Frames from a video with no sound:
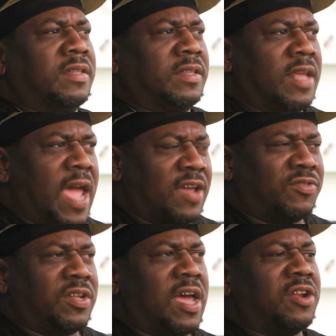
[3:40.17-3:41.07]
they
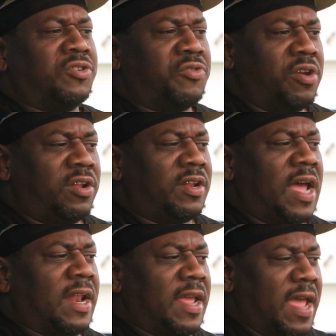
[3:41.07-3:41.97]
actually got a trailer,
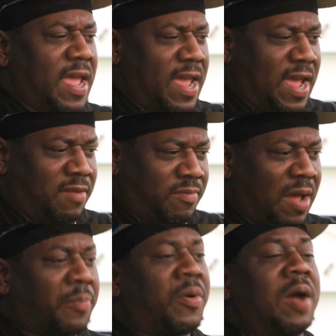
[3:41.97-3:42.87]
not at
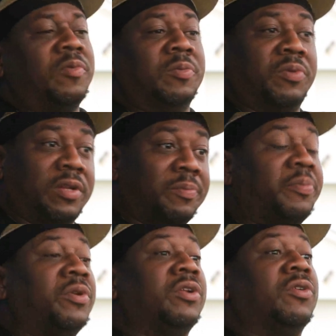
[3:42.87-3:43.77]
my property, but they
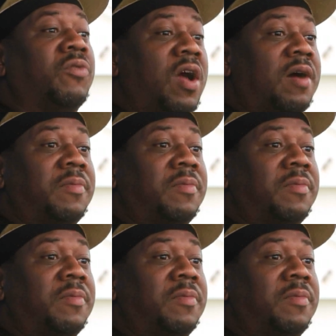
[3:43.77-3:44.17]
put it around